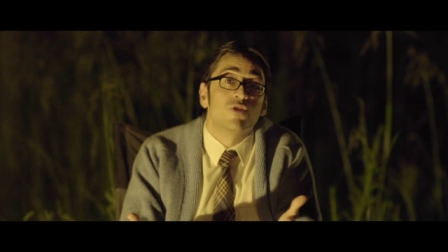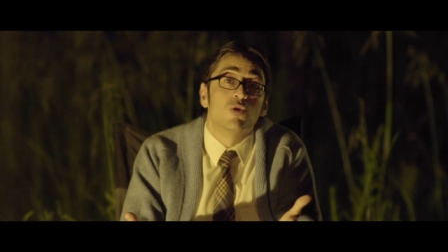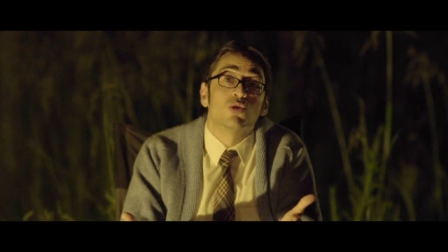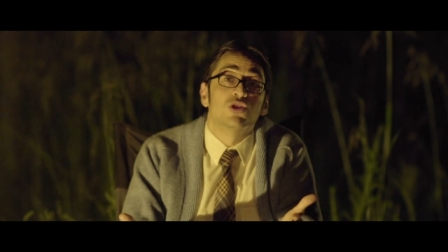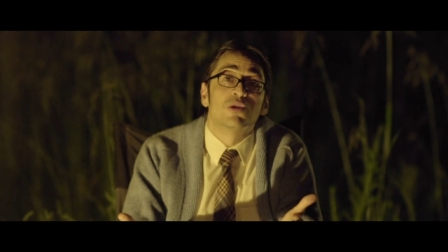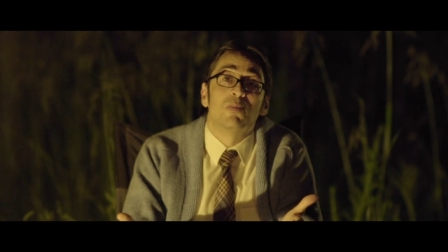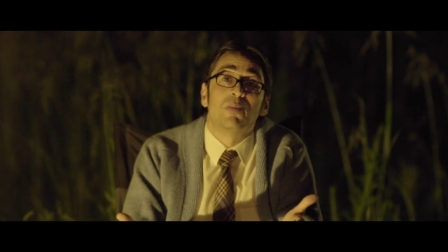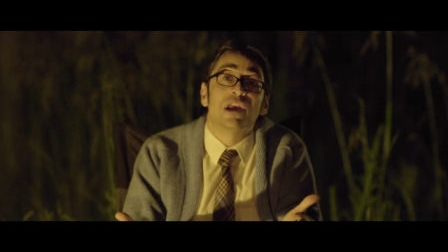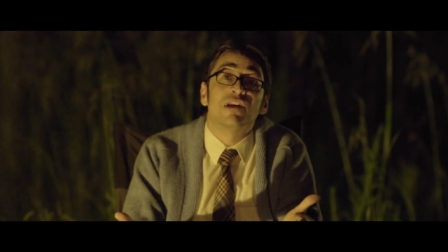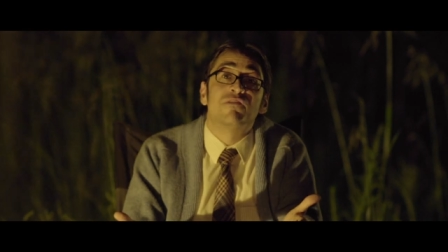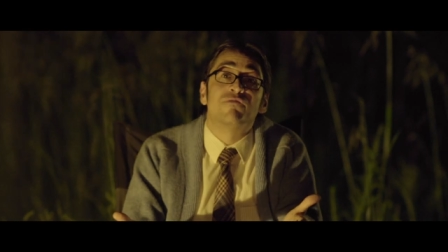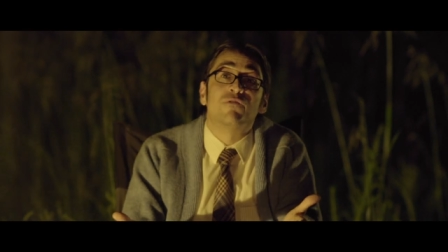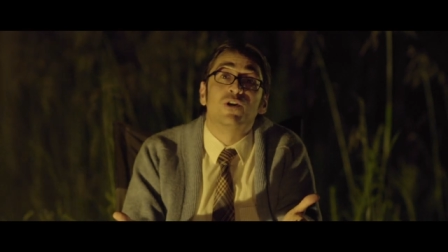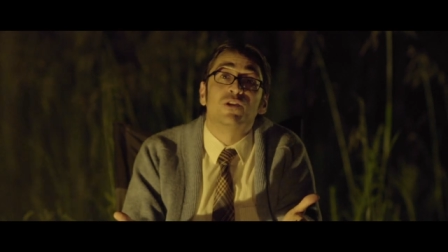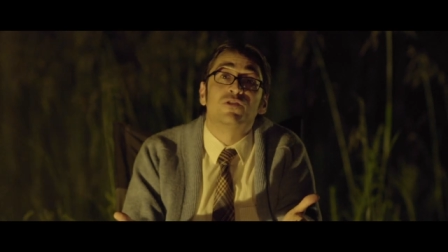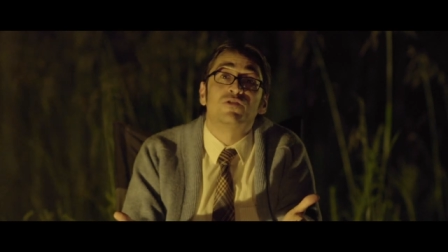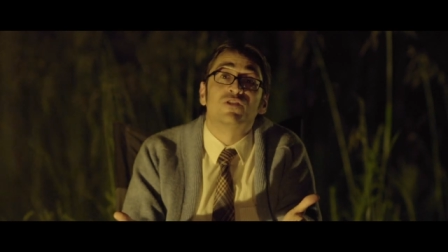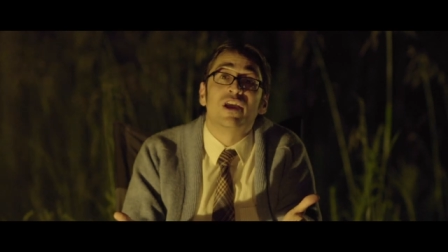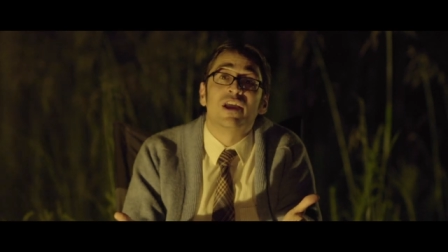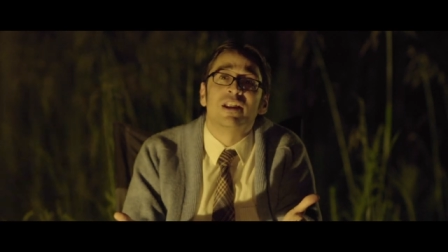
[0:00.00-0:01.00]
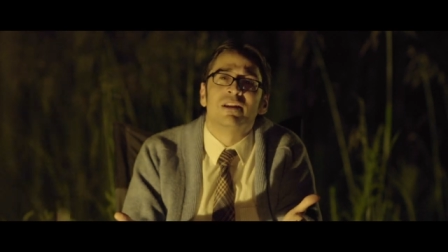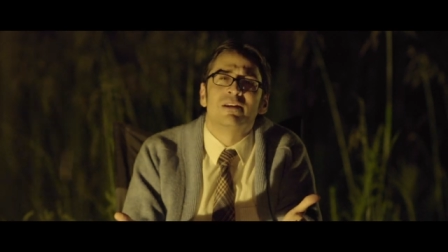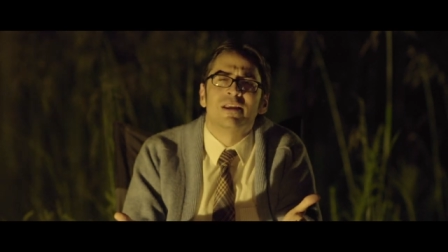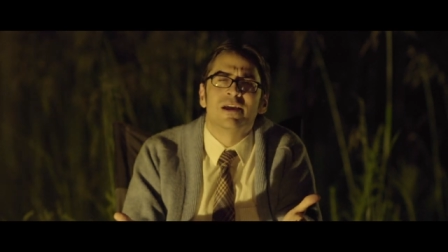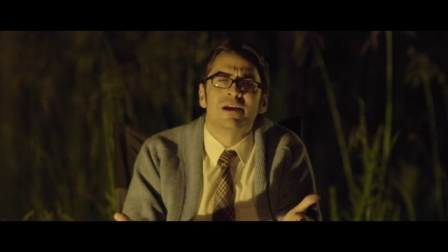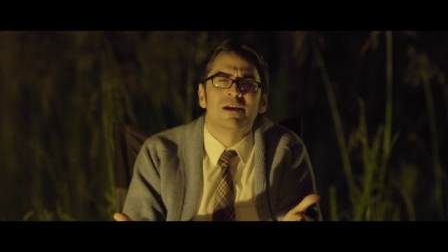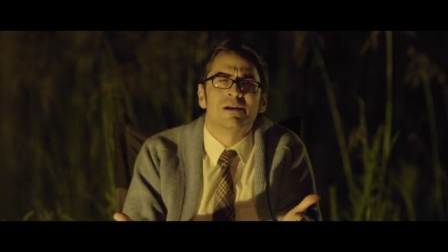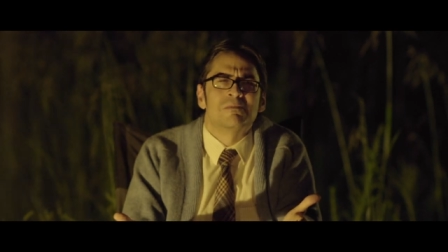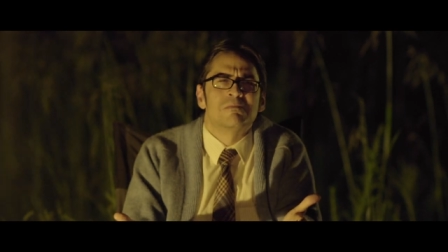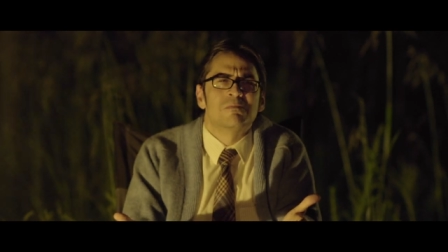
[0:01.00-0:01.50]
you were the Bigfoot, then
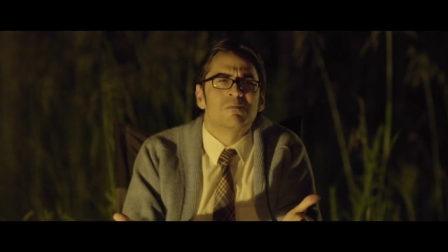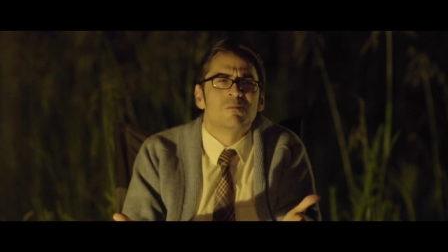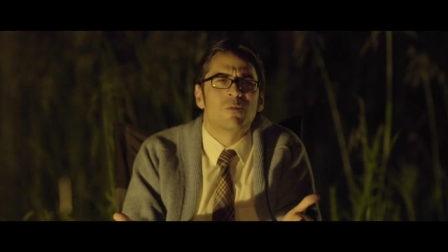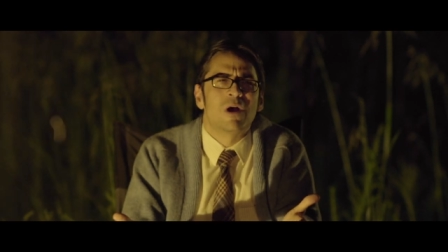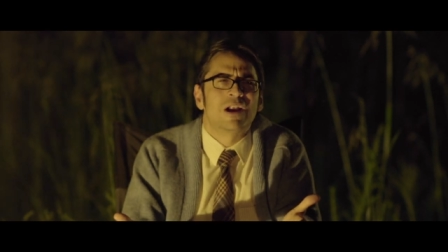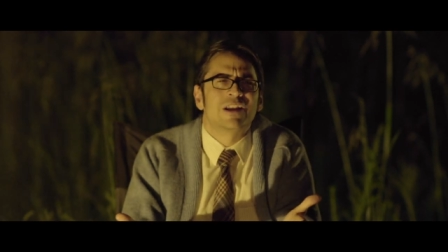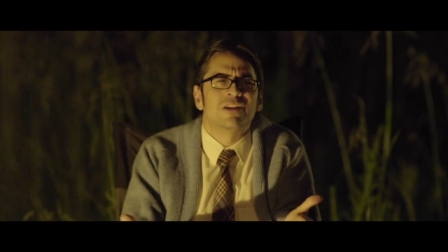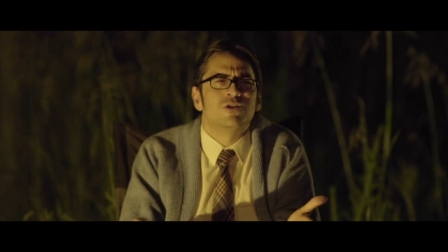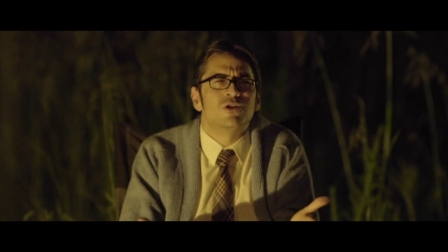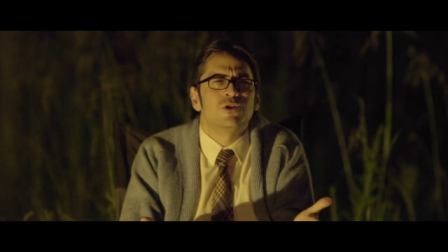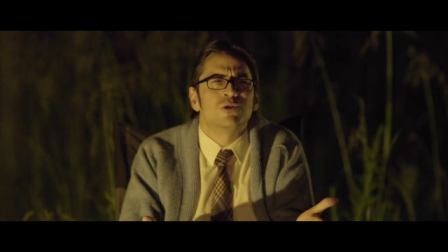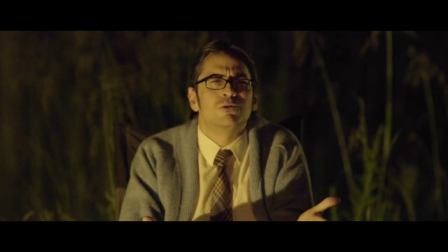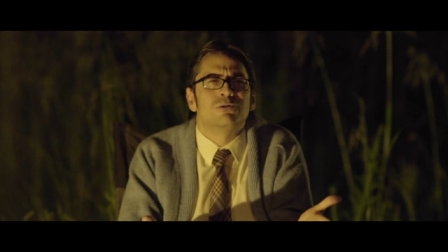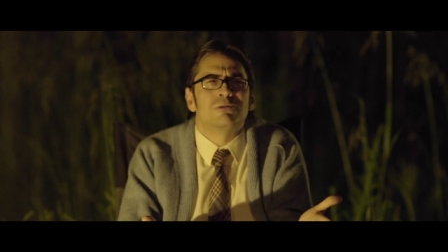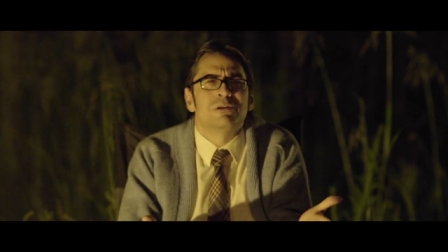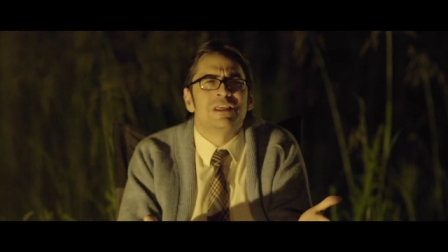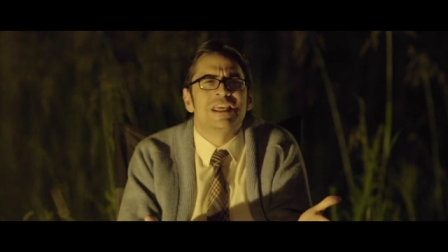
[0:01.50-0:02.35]
uh, why didn't you